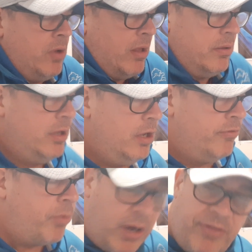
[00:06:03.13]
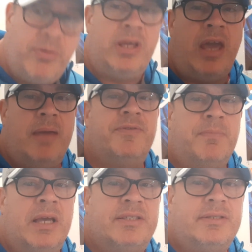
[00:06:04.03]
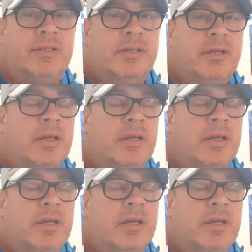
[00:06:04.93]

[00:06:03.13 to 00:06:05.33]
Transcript: Well, 23 games missed,